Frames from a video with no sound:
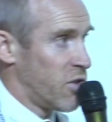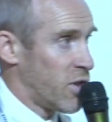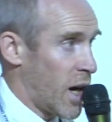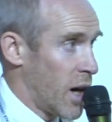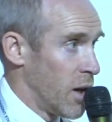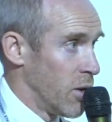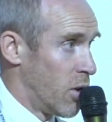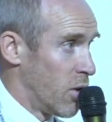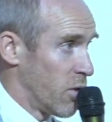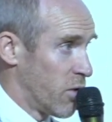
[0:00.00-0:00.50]

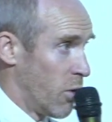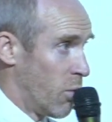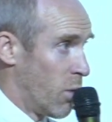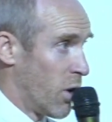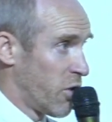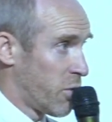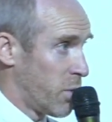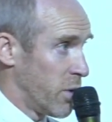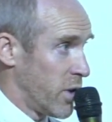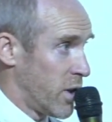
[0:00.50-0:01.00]
dialogue there
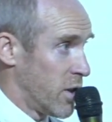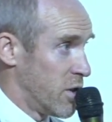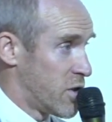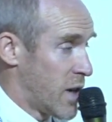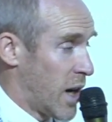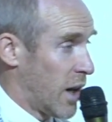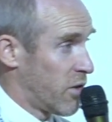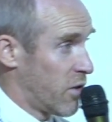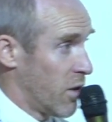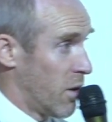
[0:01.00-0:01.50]
was with the
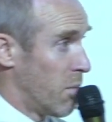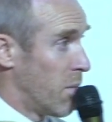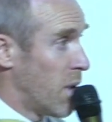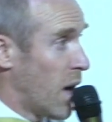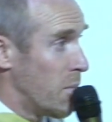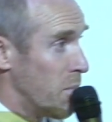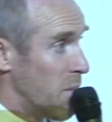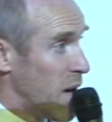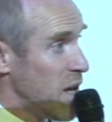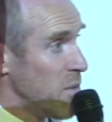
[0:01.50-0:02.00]
contractor, and
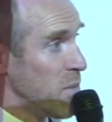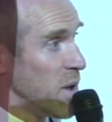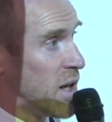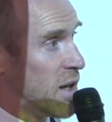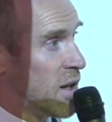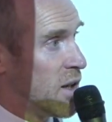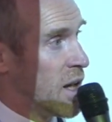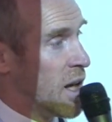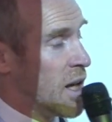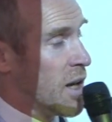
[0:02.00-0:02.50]

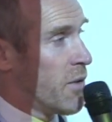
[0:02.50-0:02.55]
maybe